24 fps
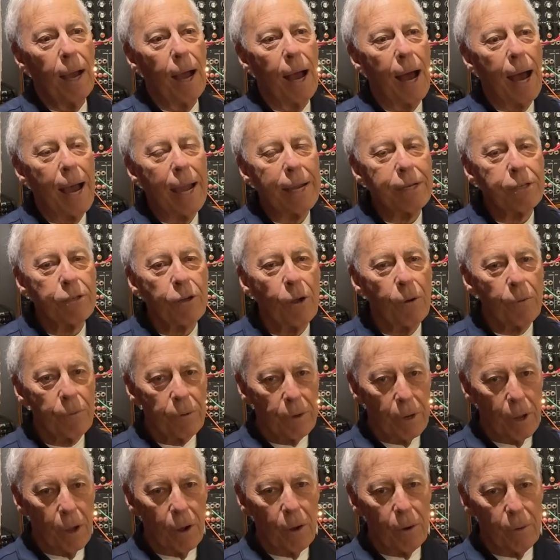I don't
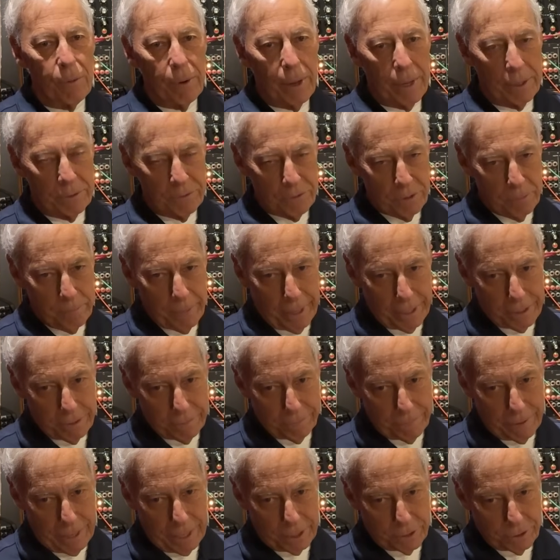know as the
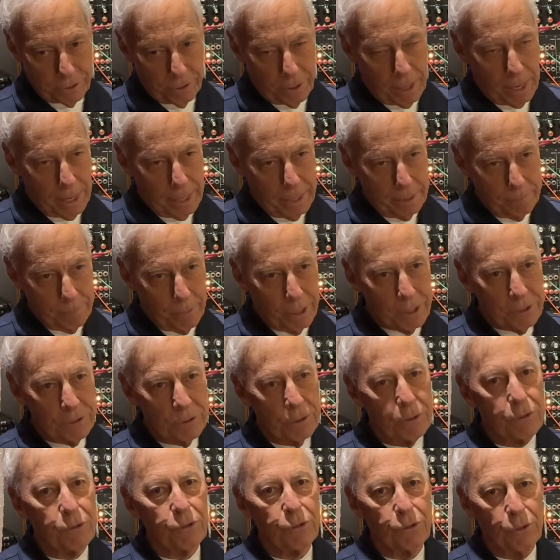manufacturer. I must
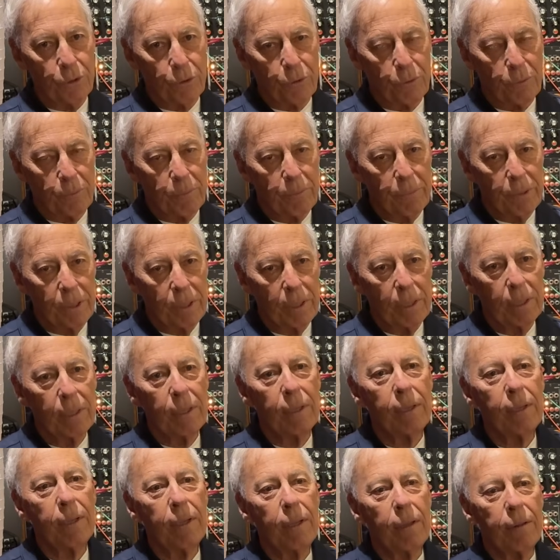assume
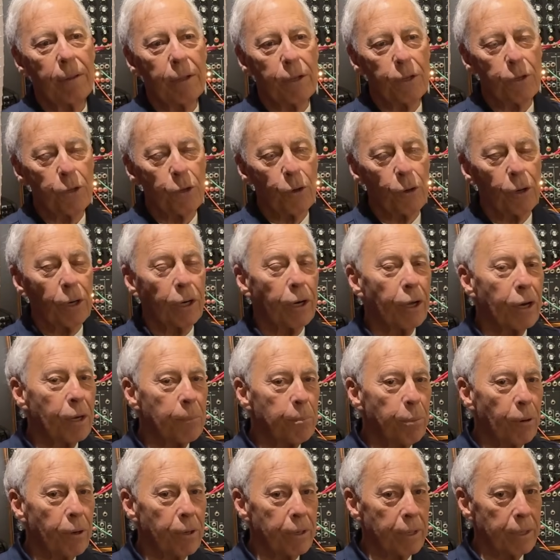that you're going to
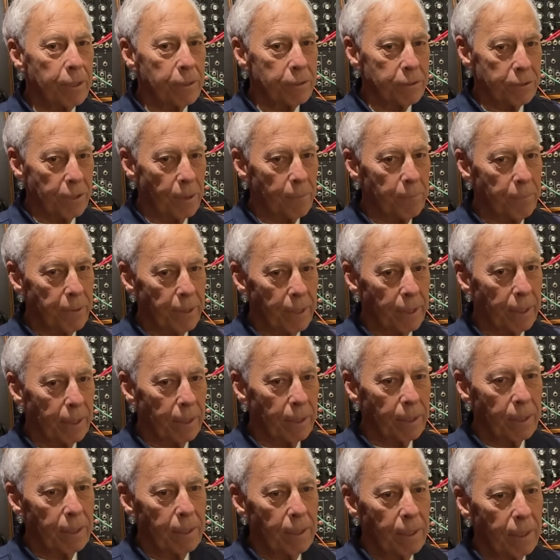put in something
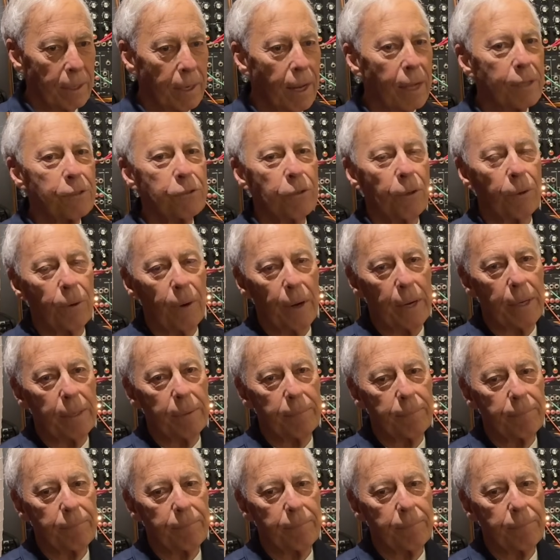not so great.